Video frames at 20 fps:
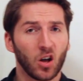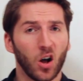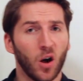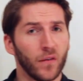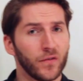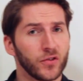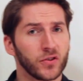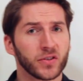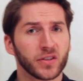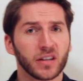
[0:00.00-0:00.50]

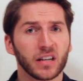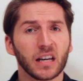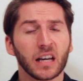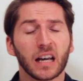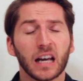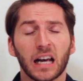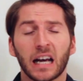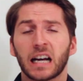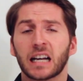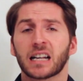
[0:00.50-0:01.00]
Obviously,
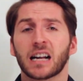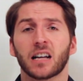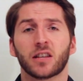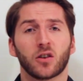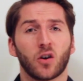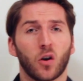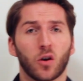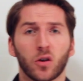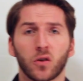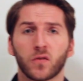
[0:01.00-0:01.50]

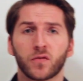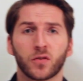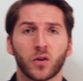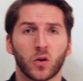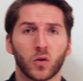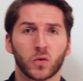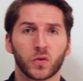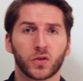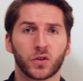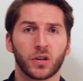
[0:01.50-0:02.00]
not all of
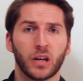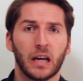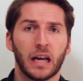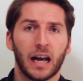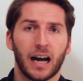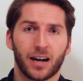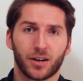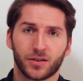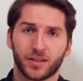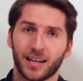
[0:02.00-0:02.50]
those
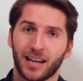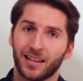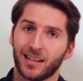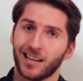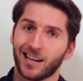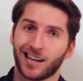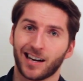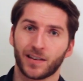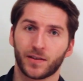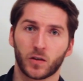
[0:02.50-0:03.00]
are
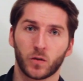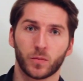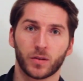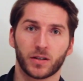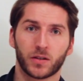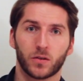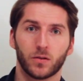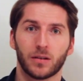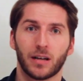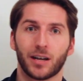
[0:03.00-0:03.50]
sending
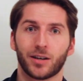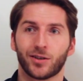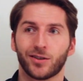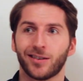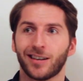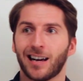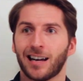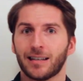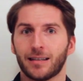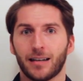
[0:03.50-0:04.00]
customers to
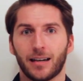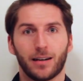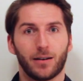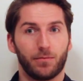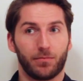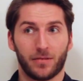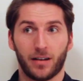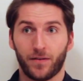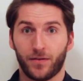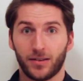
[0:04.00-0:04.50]
Nigeria.
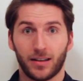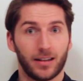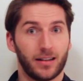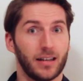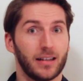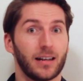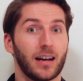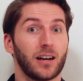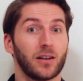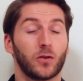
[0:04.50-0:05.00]
They're
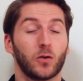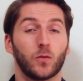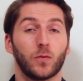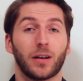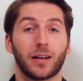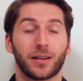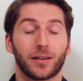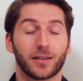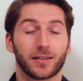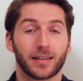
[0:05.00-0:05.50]
definitely not
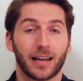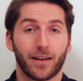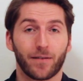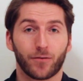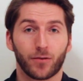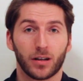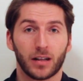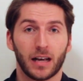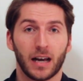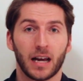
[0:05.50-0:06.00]
doing this
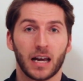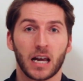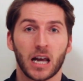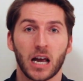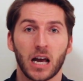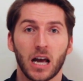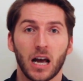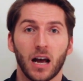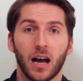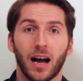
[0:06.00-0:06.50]
every day.
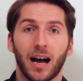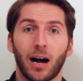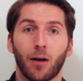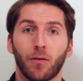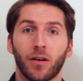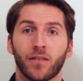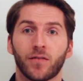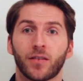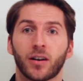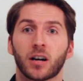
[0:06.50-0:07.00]

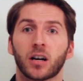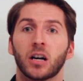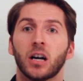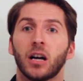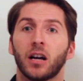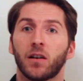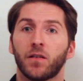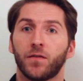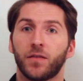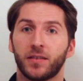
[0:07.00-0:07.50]
However,
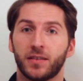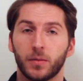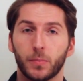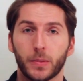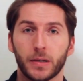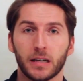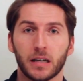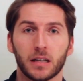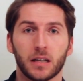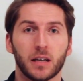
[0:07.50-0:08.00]

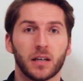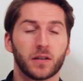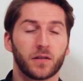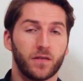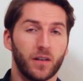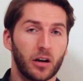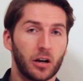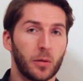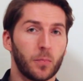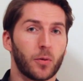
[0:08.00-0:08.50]
visibility is
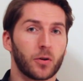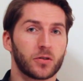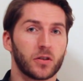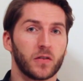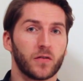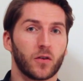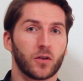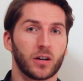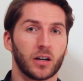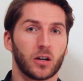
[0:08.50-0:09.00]
very
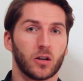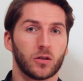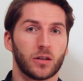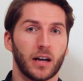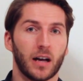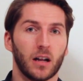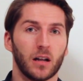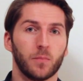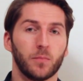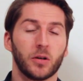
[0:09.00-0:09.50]
important for the
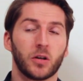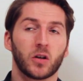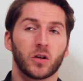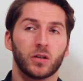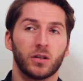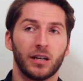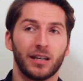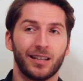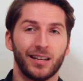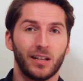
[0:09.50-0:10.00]
hotel
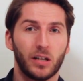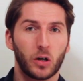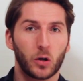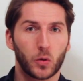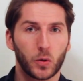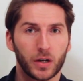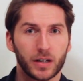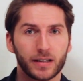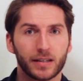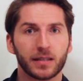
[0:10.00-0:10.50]
because it
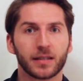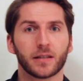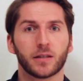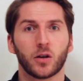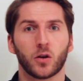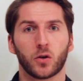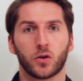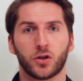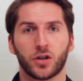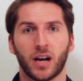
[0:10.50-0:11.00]
increases
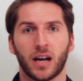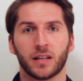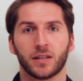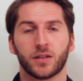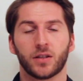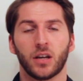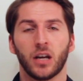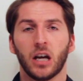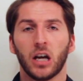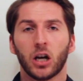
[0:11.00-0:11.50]
your
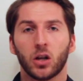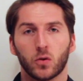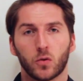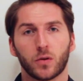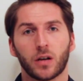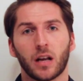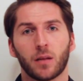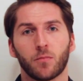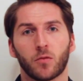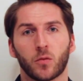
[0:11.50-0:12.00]
chance
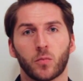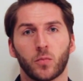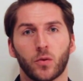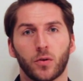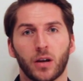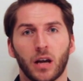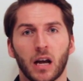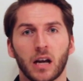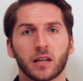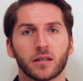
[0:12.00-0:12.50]
to get more
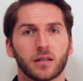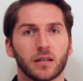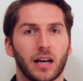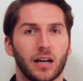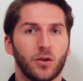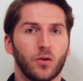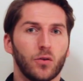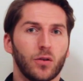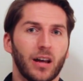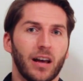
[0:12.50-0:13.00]
bookings,
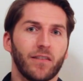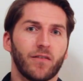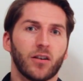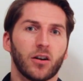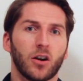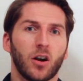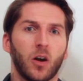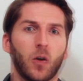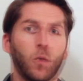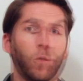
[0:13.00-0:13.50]
and you never
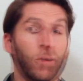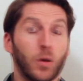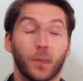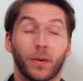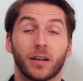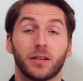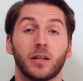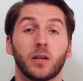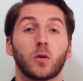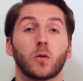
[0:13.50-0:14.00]
know when a
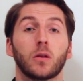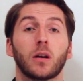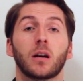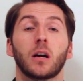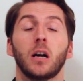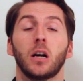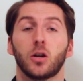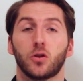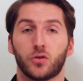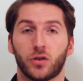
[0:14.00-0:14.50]

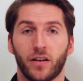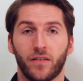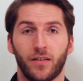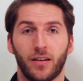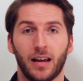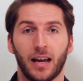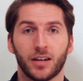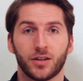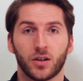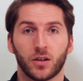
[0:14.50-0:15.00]
particular
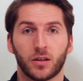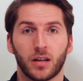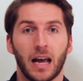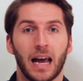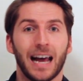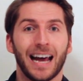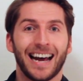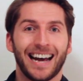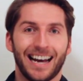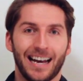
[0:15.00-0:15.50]
travel agent
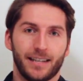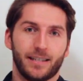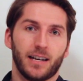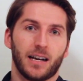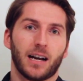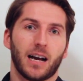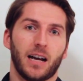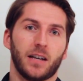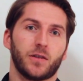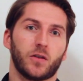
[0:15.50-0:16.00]
has a
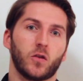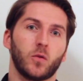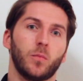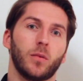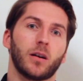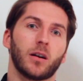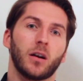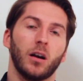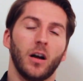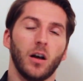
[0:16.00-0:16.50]

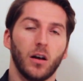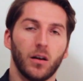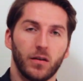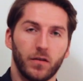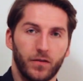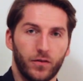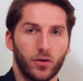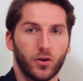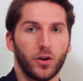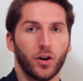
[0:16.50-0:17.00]
customer
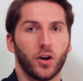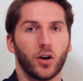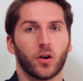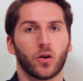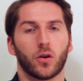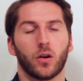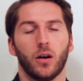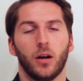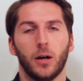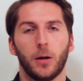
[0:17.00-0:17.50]
for
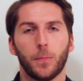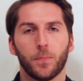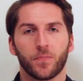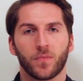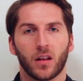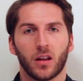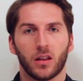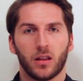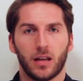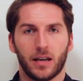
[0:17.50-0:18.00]
your
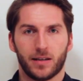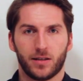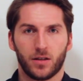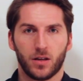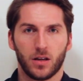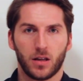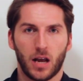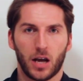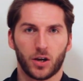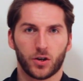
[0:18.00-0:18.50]

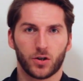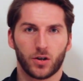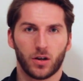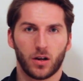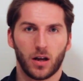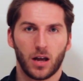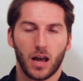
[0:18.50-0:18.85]
destination.